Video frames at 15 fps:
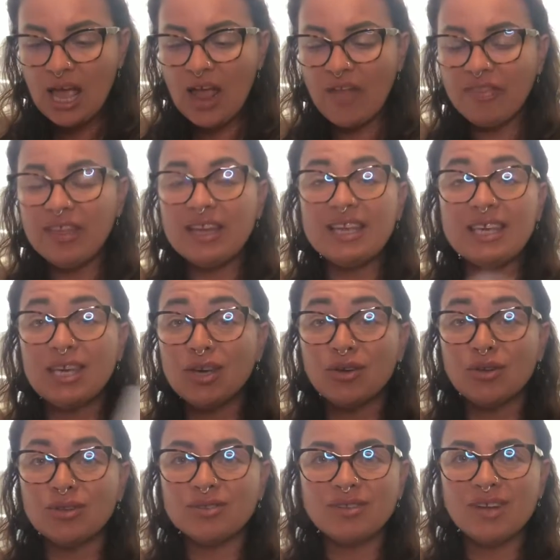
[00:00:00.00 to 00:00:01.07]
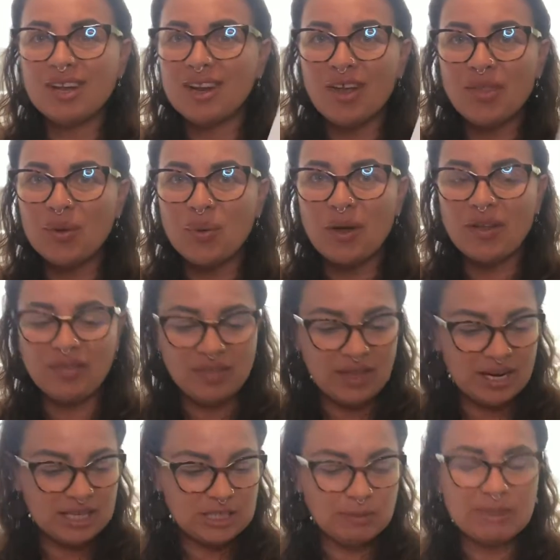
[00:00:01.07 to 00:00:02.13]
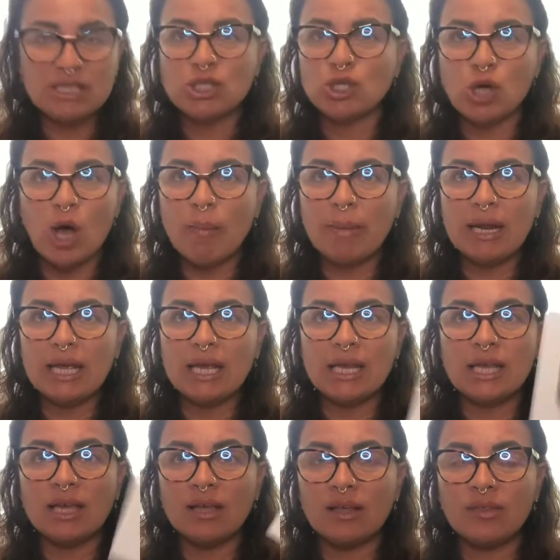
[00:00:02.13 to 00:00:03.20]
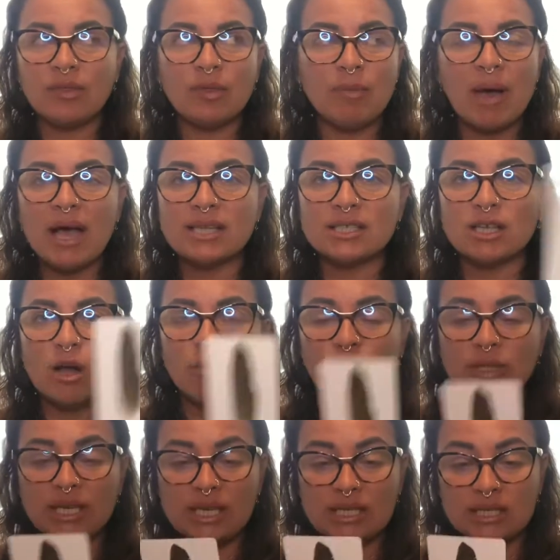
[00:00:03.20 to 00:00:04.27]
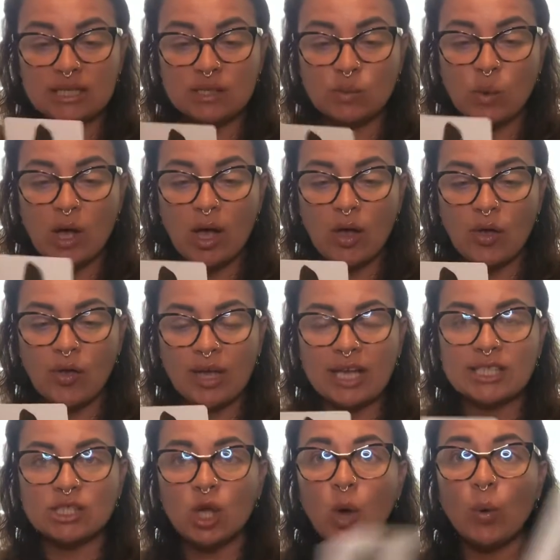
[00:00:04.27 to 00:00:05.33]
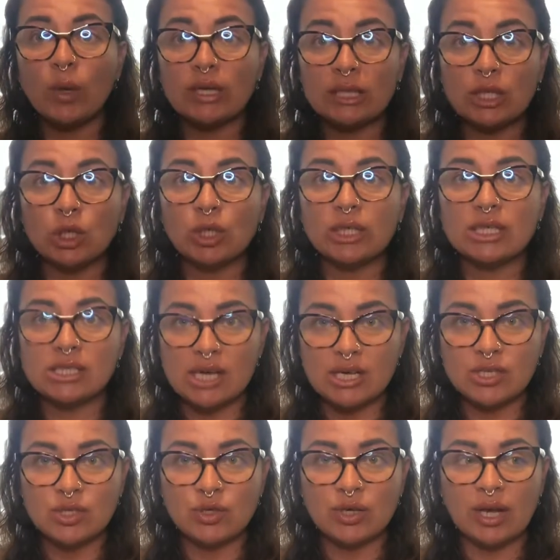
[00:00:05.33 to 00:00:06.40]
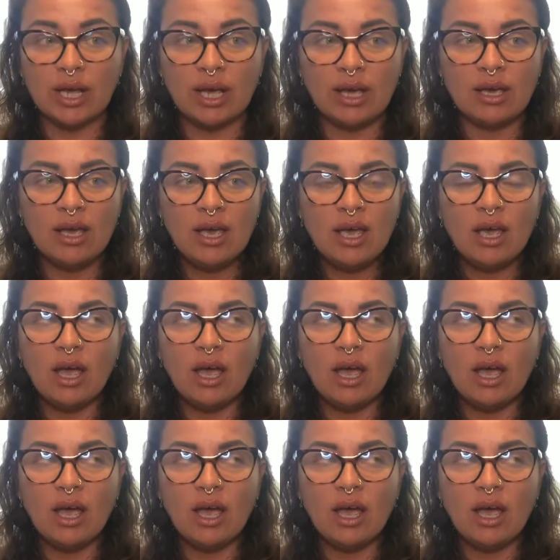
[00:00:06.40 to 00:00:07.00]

And then eagle, another one that has been dominating the past couple days as well. I saw one literally yesterday.